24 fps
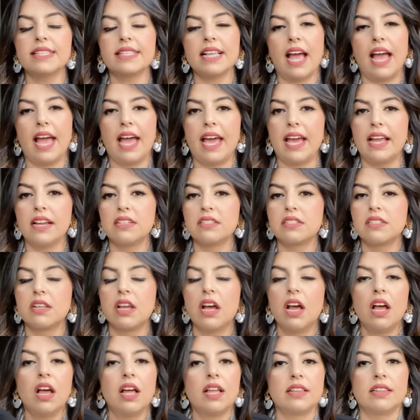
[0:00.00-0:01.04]
and
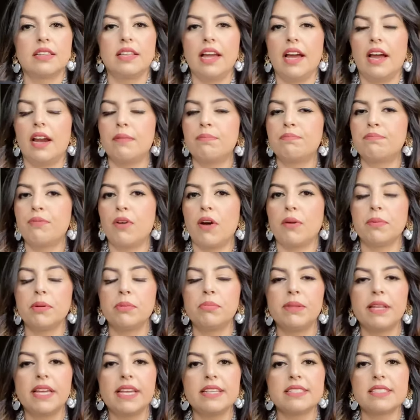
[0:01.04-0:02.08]
they are
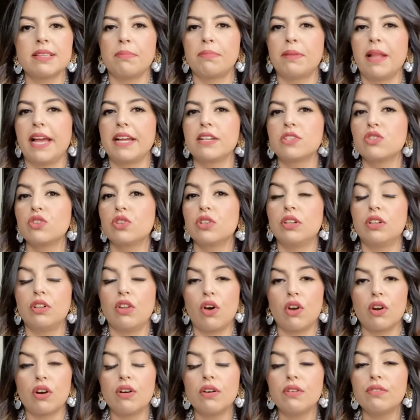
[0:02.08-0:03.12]
probably supplying to a
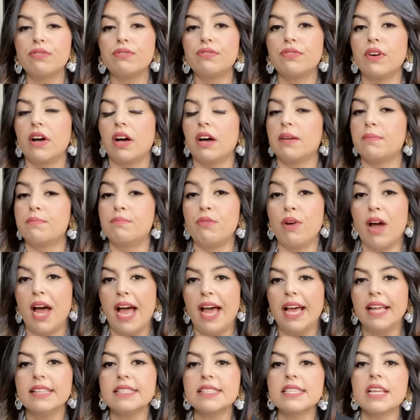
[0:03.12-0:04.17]
lot of brands.